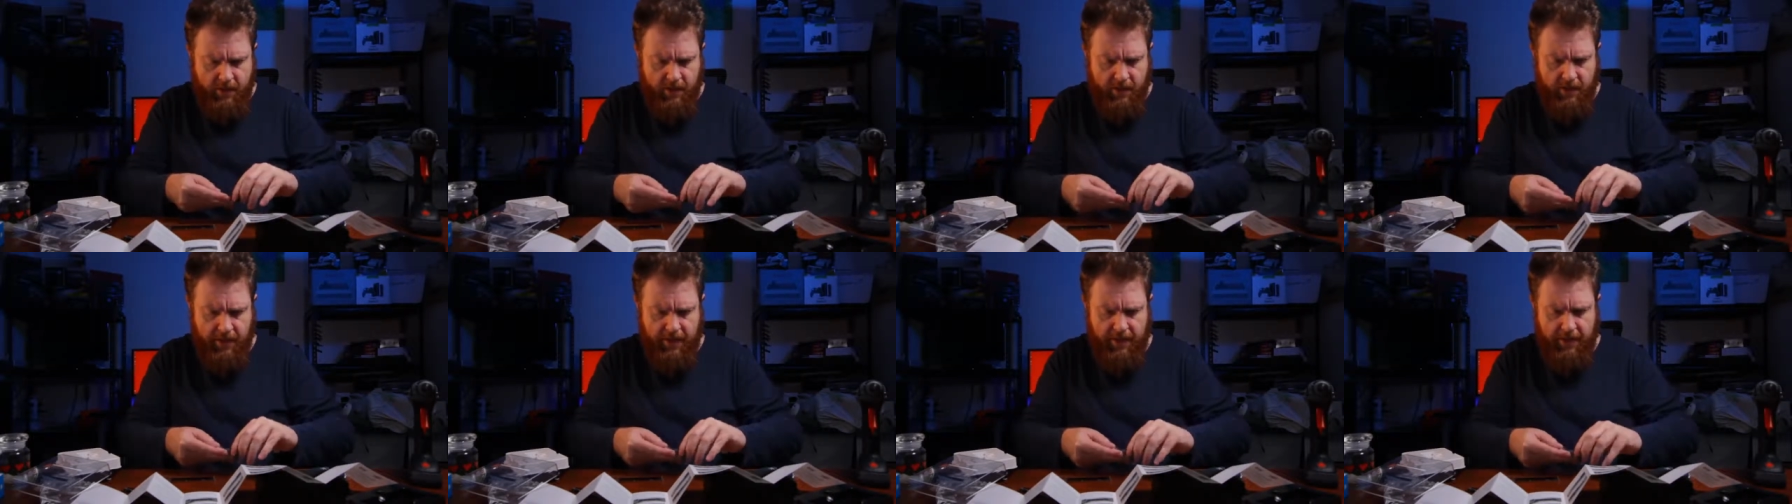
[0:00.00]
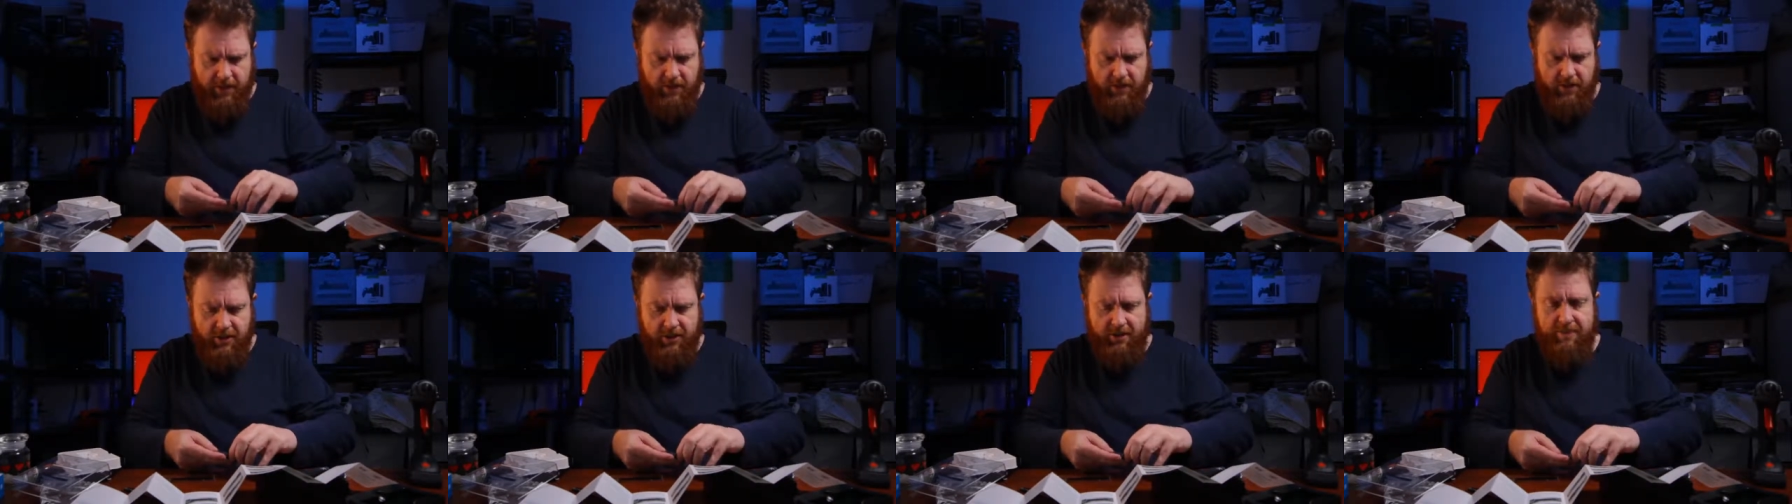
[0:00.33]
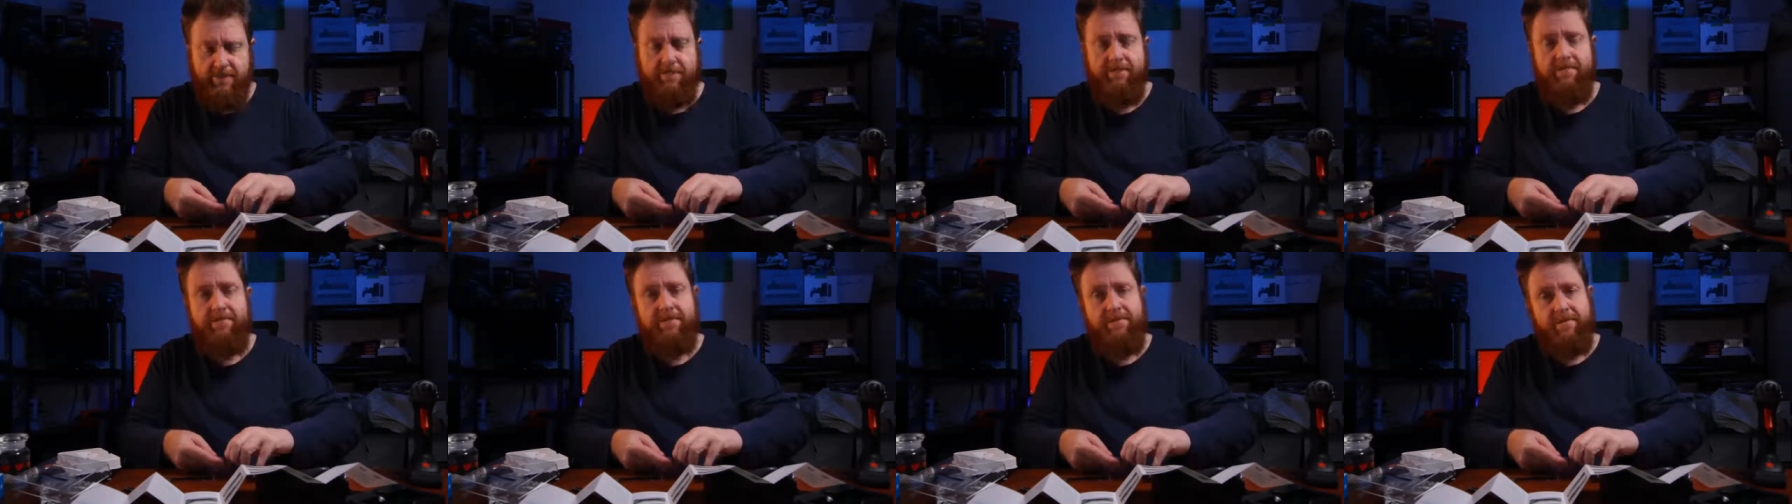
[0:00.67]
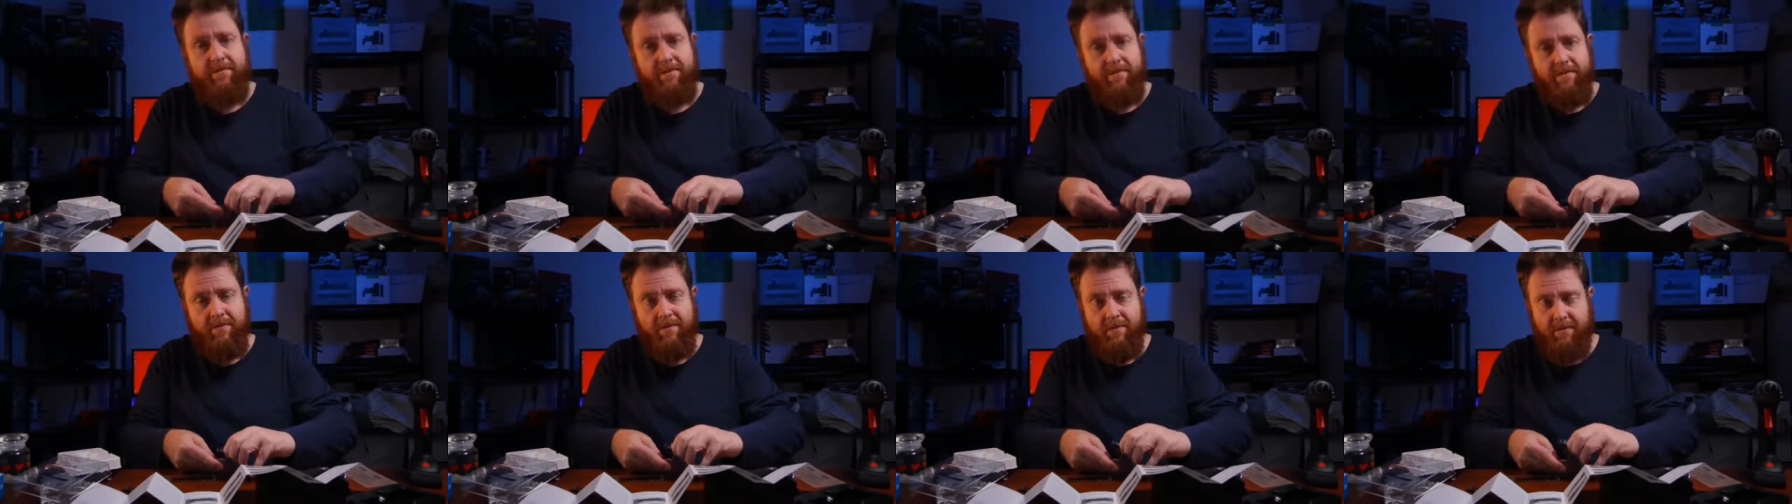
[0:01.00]
Actually,
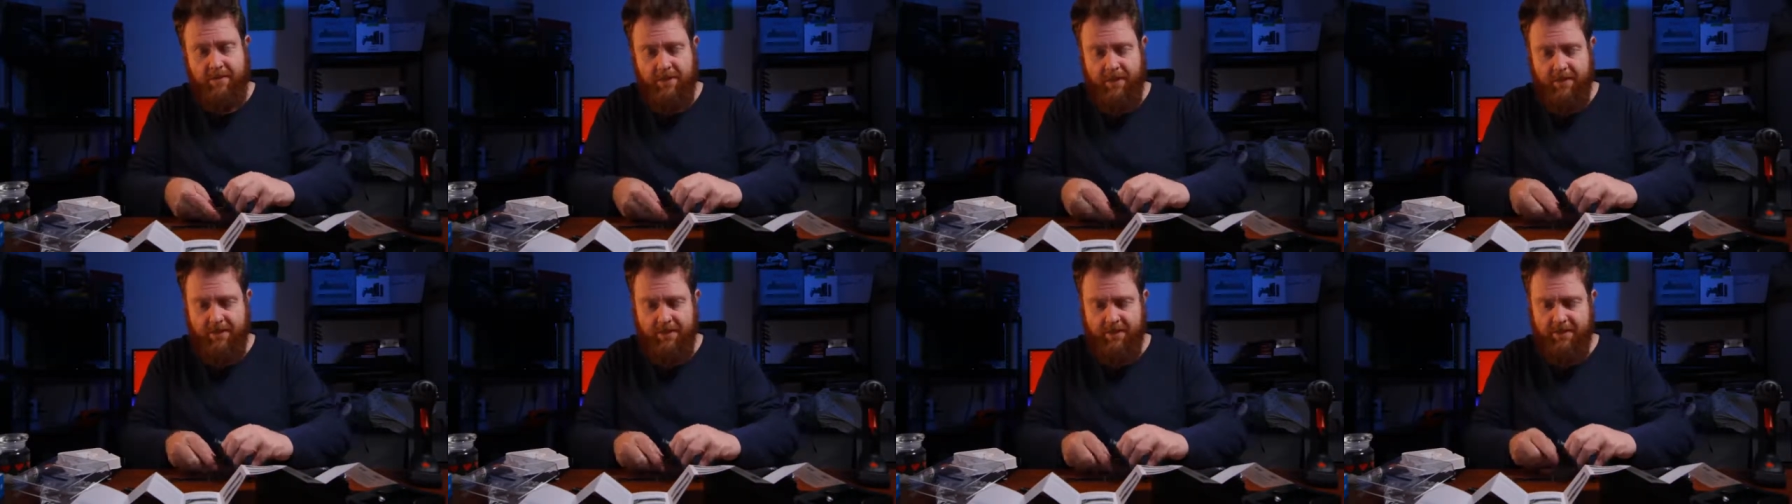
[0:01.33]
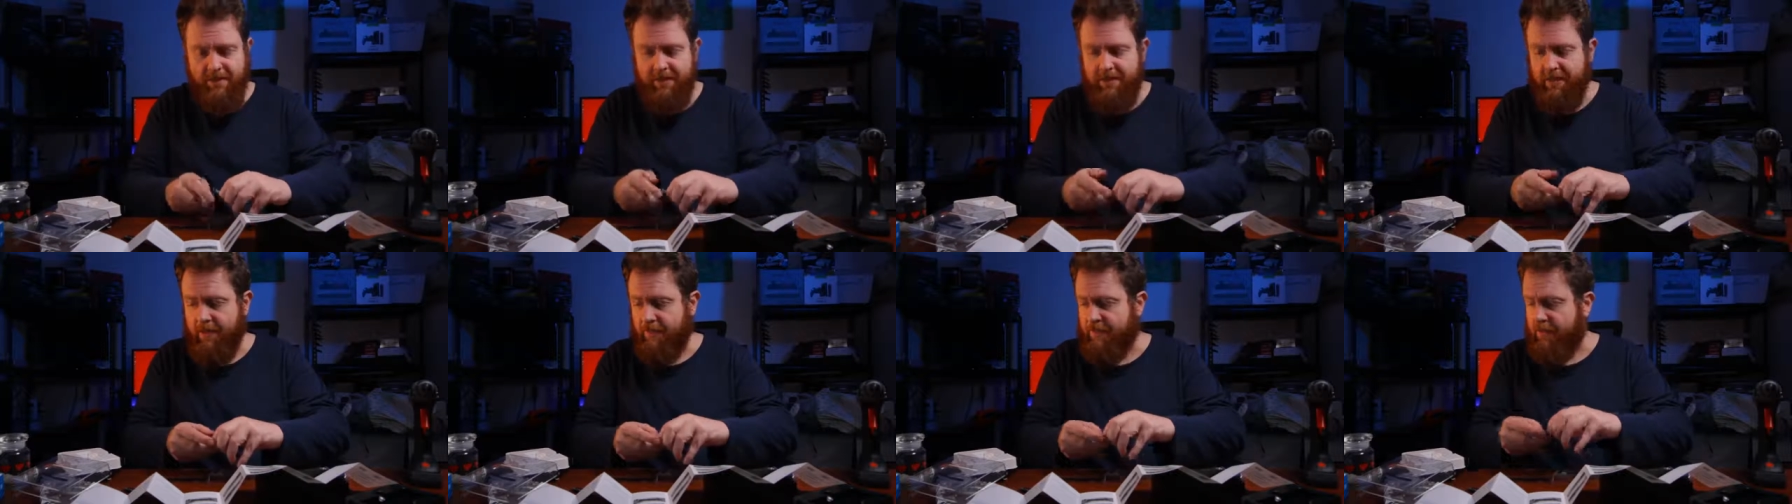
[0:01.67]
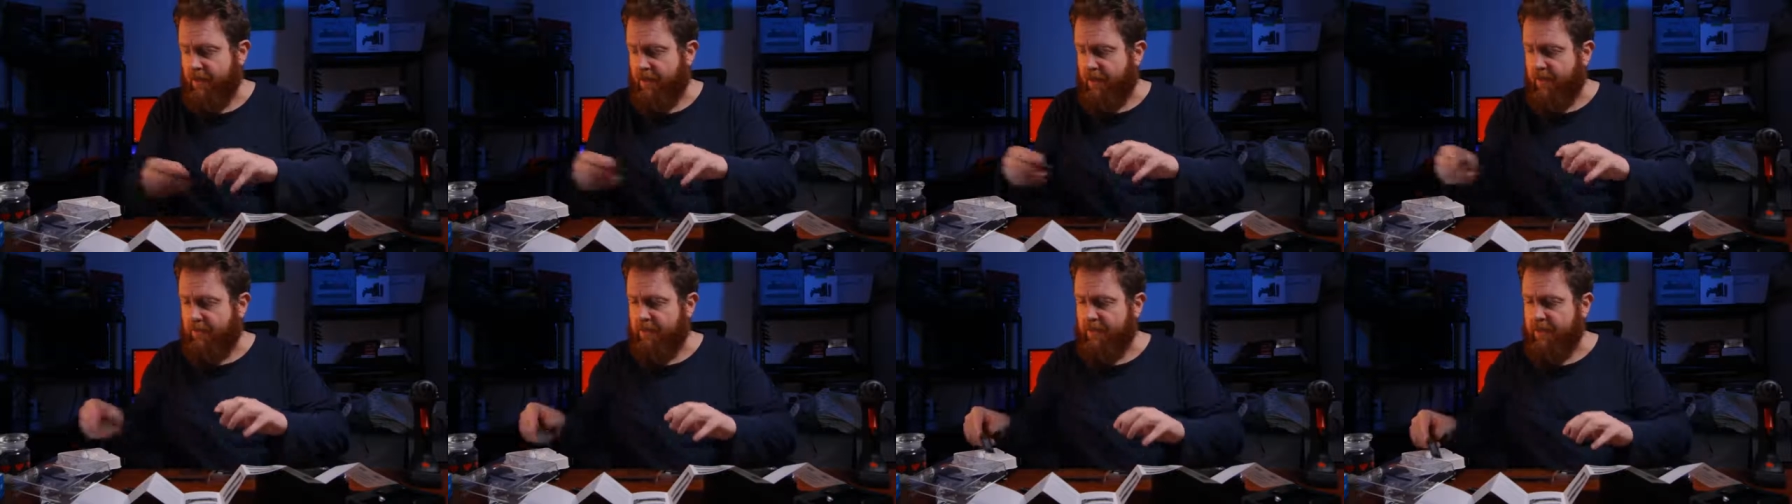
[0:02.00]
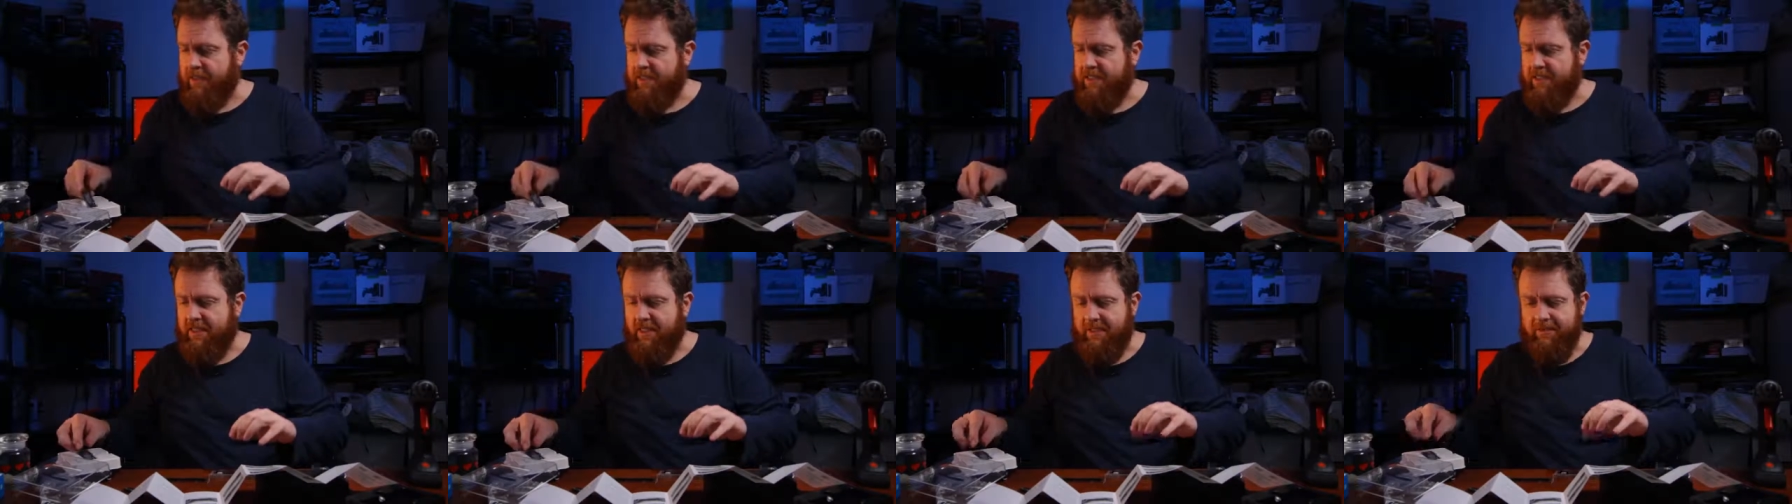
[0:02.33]
there's a step that I'm
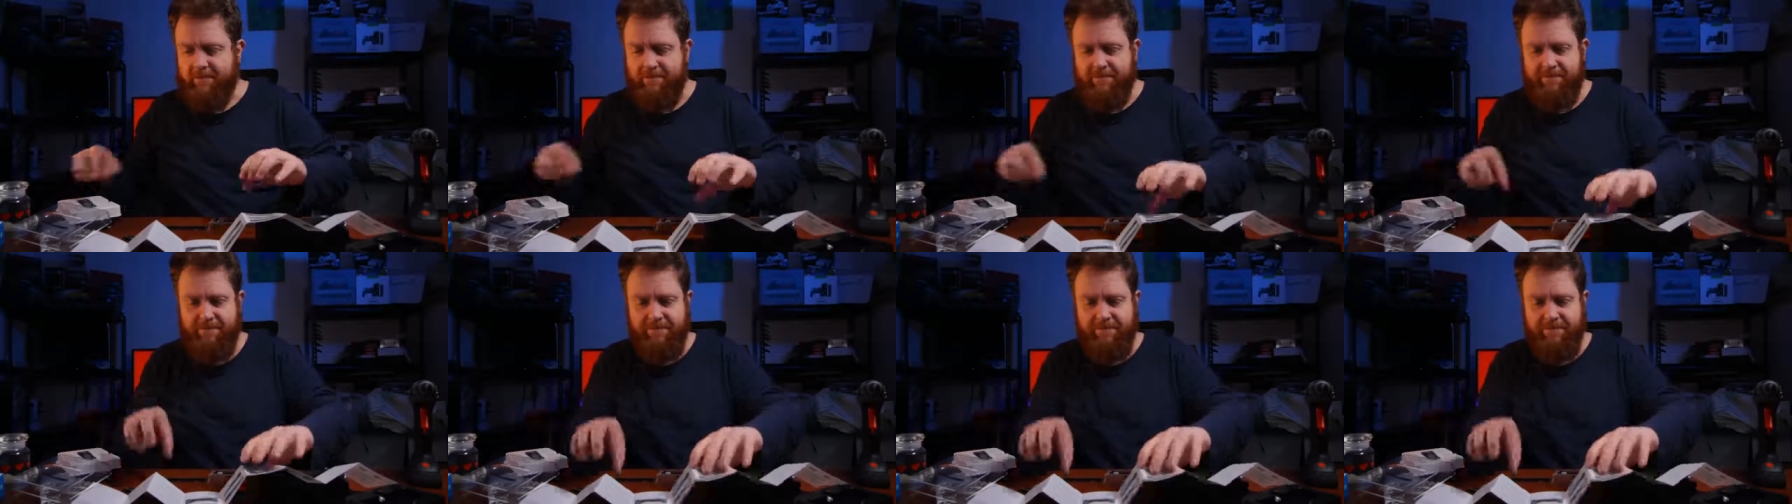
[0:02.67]
missing.